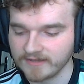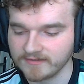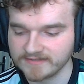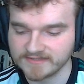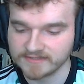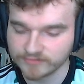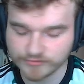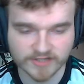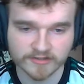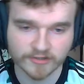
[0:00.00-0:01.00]
let's say you've
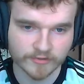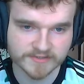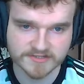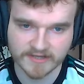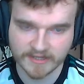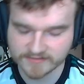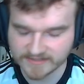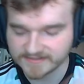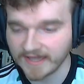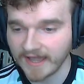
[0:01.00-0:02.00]
used all your coins in your account.
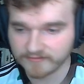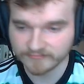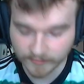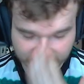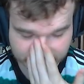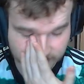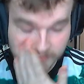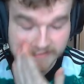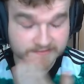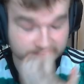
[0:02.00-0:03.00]
Let's say you had 4,000
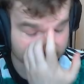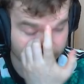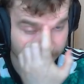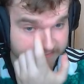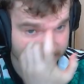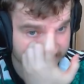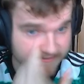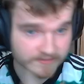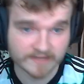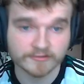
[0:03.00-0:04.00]
coins, you did 40 spins, and
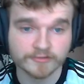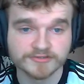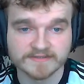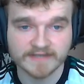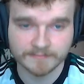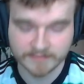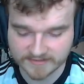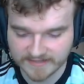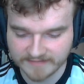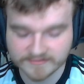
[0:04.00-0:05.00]
you only have 110
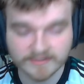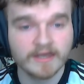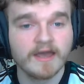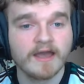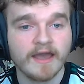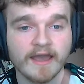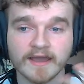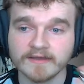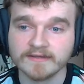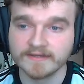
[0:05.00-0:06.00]
players left.
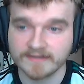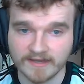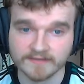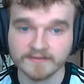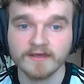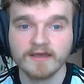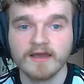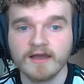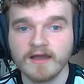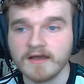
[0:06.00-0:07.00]
You can
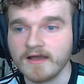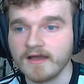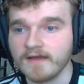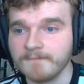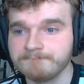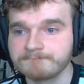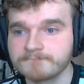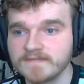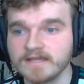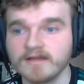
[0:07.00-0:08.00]

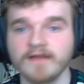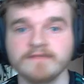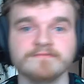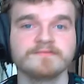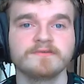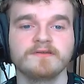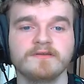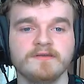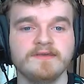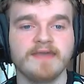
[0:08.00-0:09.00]
kind of
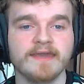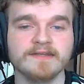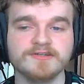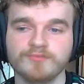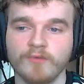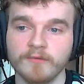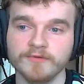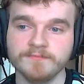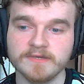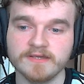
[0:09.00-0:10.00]
gauge what
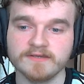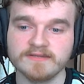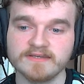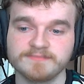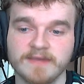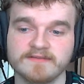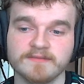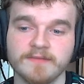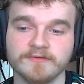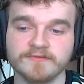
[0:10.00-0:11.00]
would be the expected
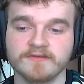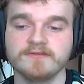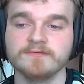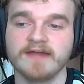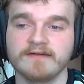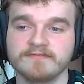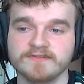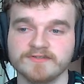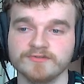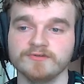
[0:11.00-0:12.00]
amount you would have
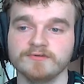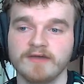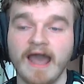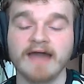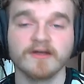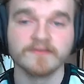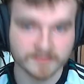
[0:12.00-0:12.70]
to add onto your